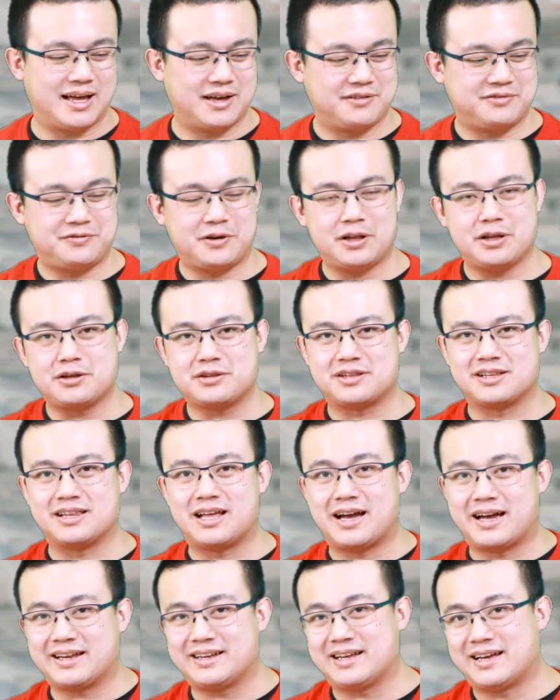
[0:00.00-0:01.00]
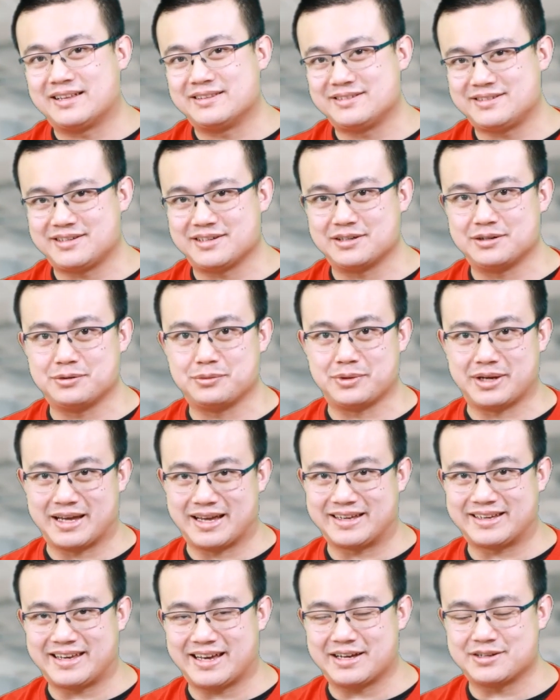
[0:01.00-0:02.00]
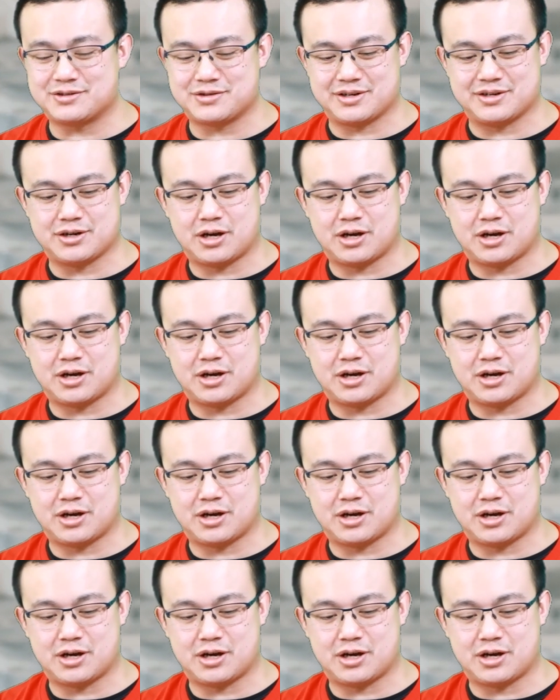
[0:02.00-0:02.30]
follow the line until we encounter an